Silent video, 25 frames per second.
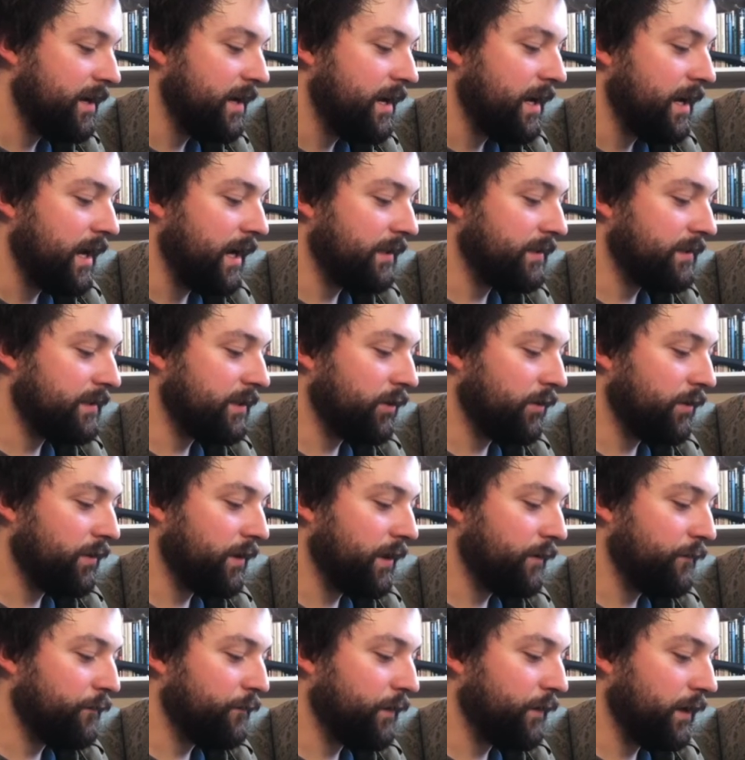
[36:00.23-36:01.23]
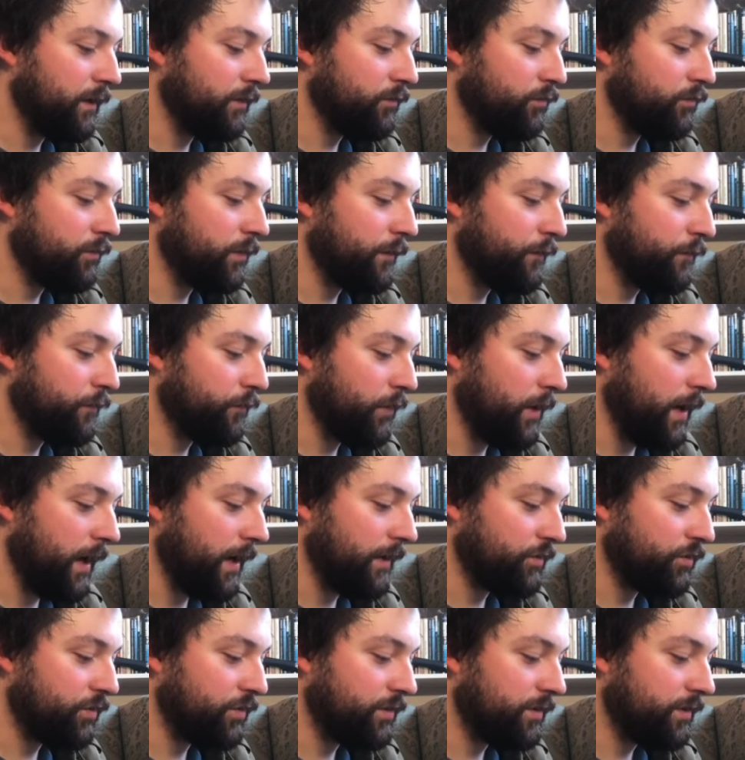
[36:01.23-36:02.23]
until they felt
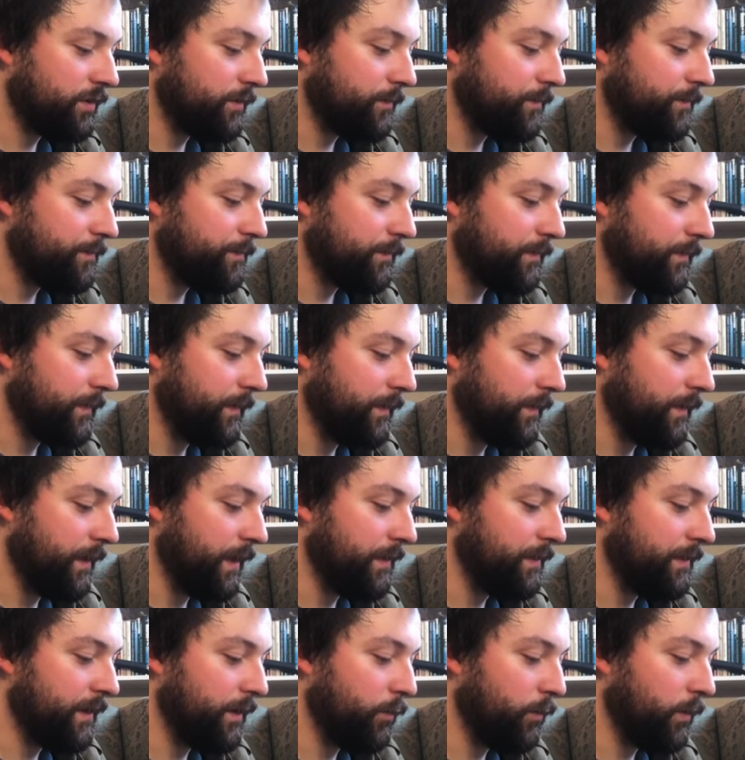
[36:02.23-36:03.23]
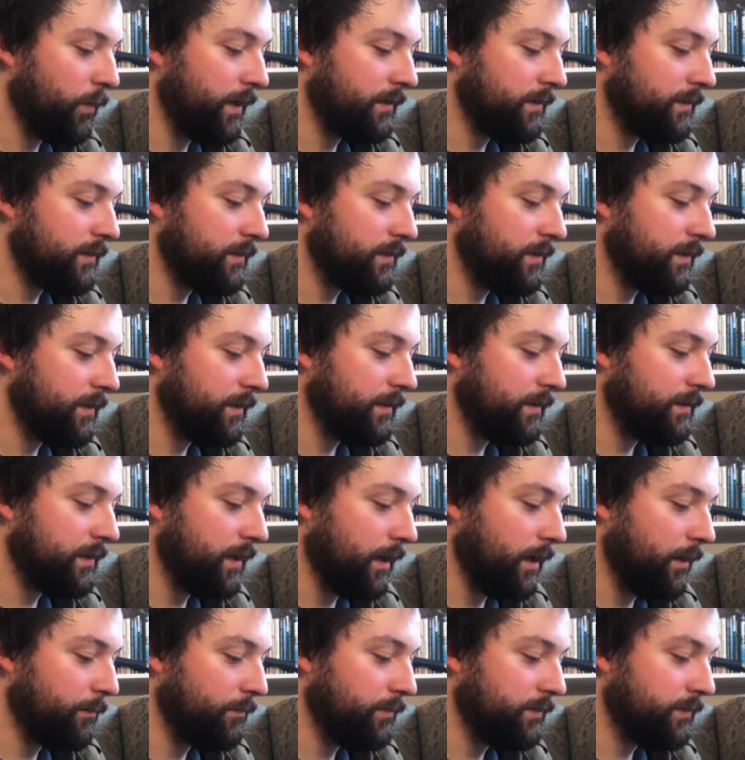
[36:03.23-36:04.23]
refreshed. Then they went to the
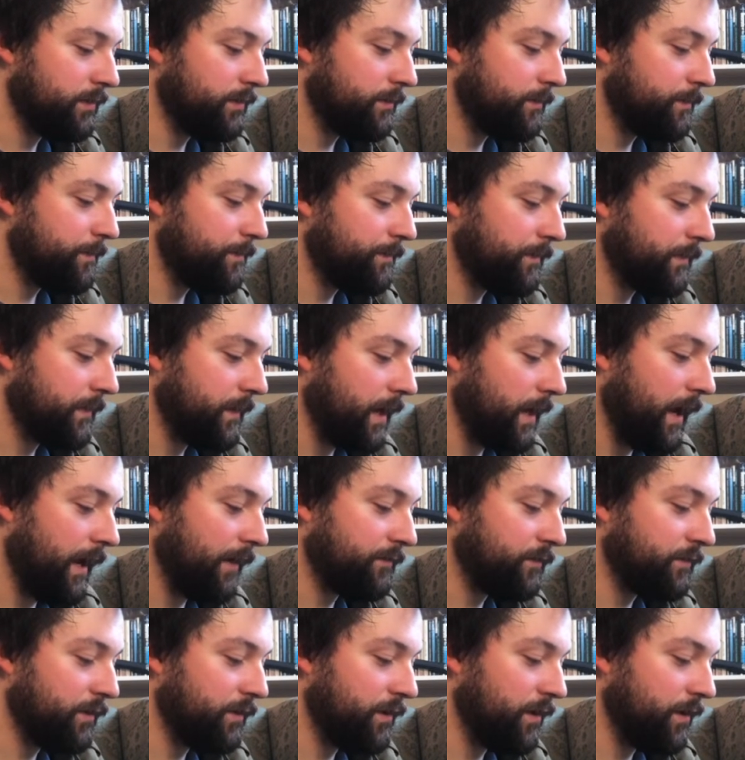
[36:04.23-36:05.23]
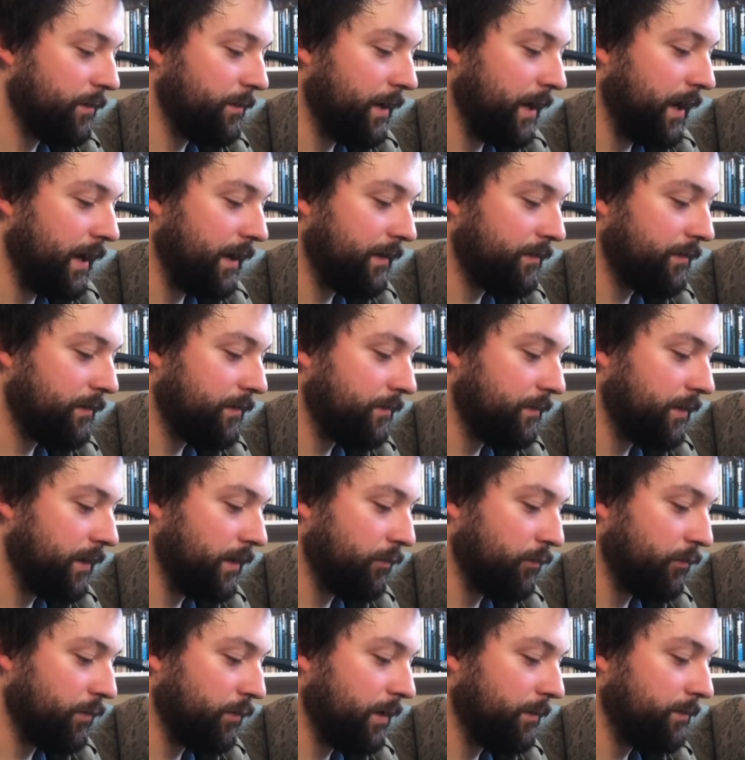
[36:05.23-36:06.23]
tubs. After their bath, they
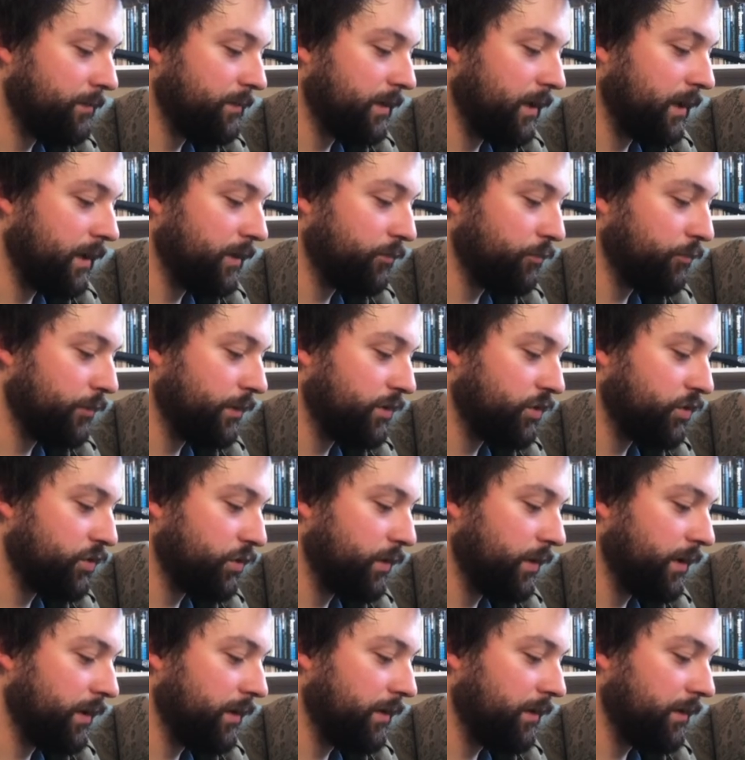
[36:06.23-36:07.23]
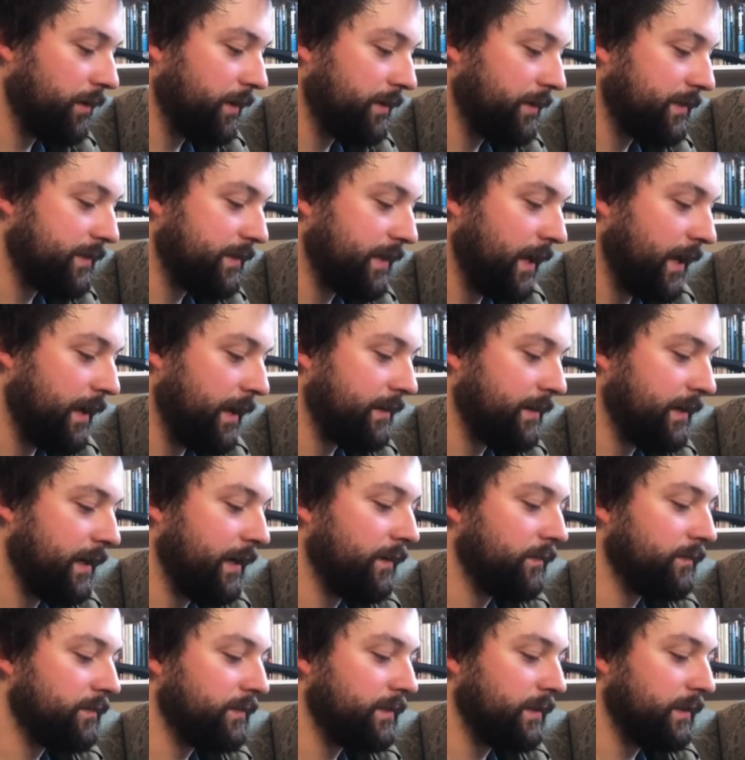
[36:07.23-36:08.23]
rubbed on rich oil and sat
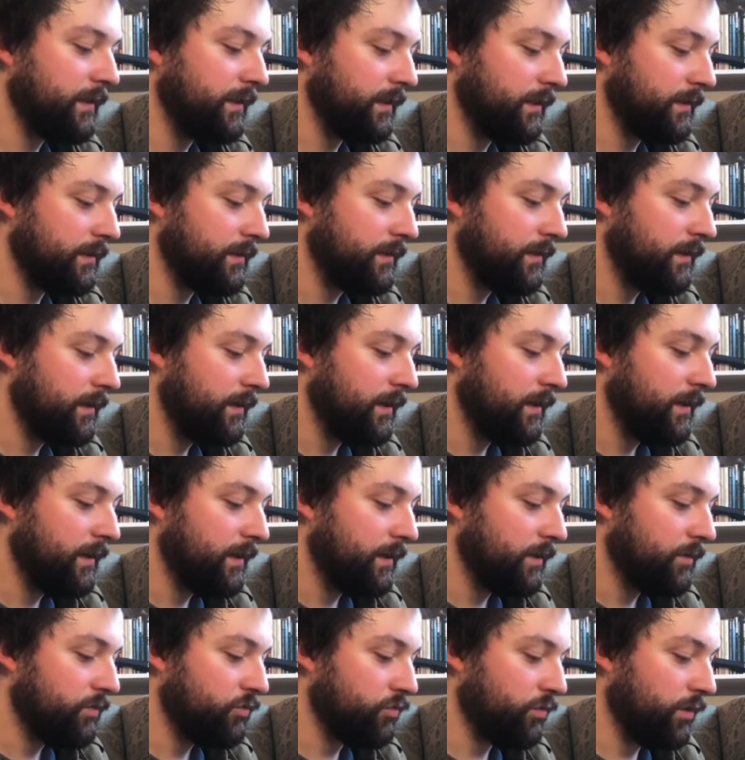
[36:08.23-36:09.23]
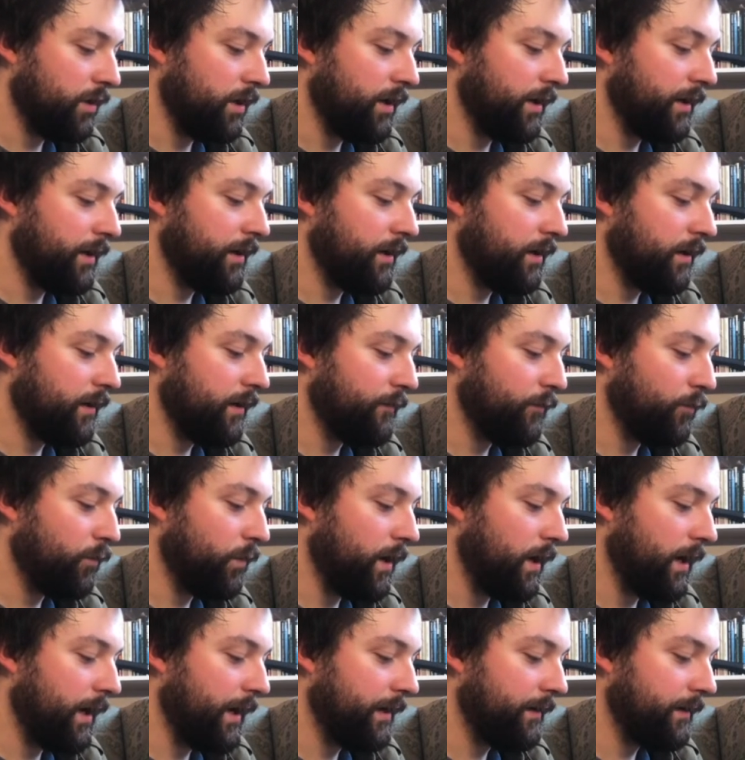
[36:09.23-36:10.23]
down to eat, drawing off
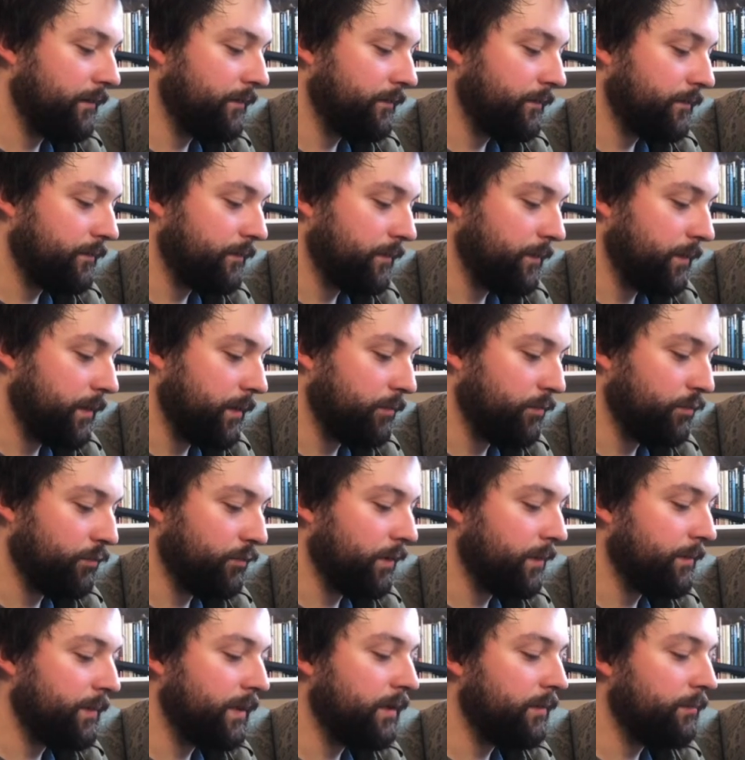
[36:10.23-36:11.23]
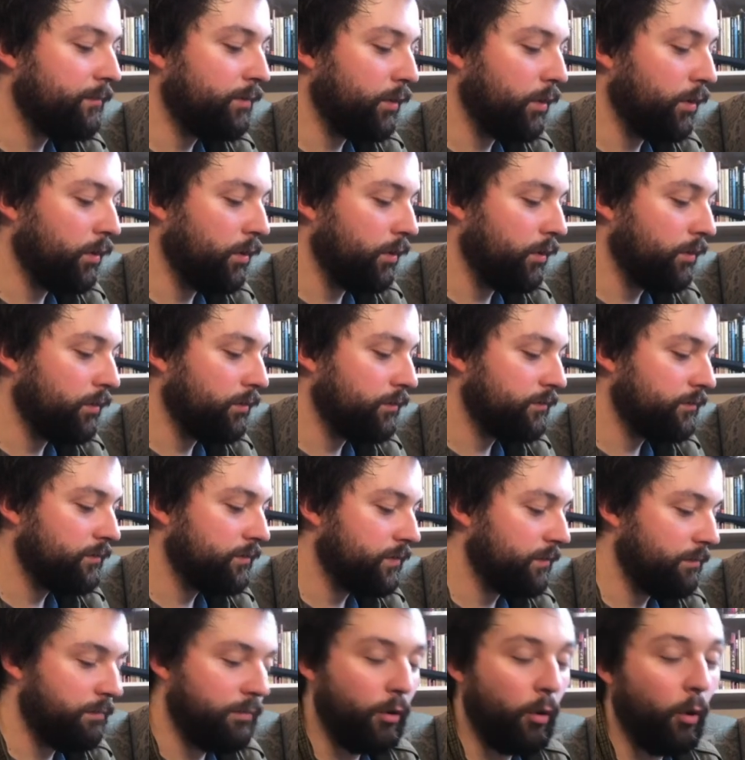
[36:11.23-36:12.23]
wine from the brimming bowl
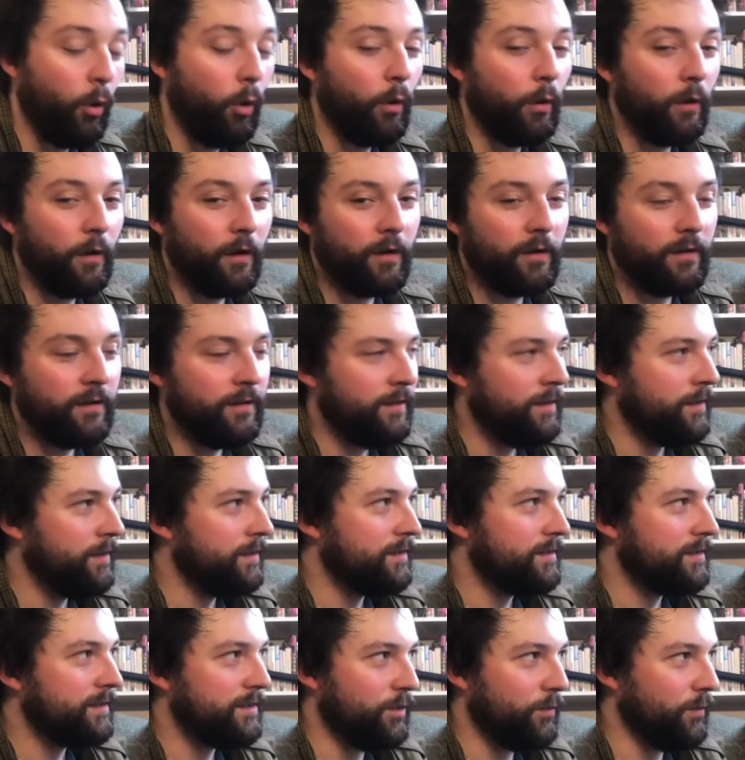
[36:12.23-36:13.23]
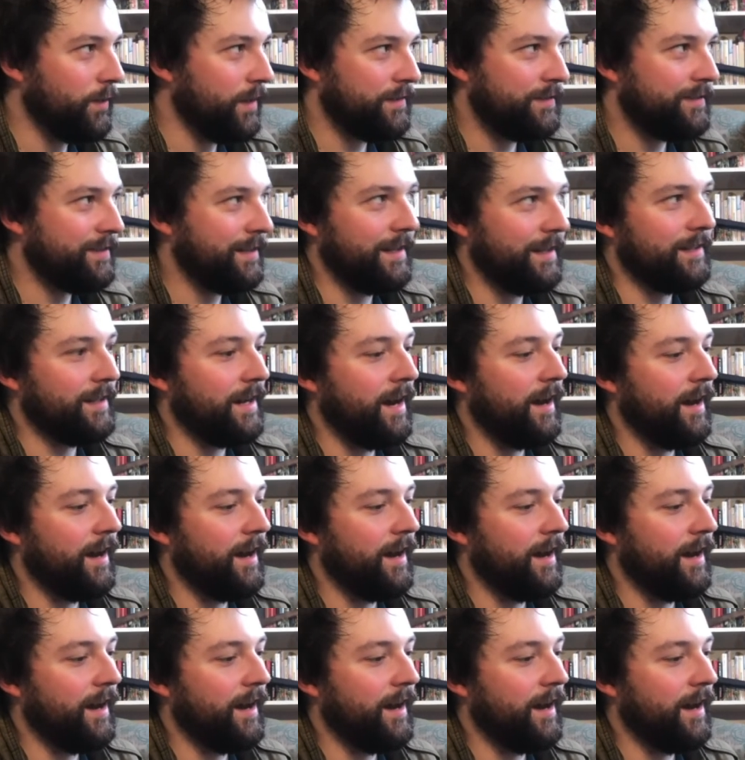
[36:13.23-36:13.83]
to pour to Athena.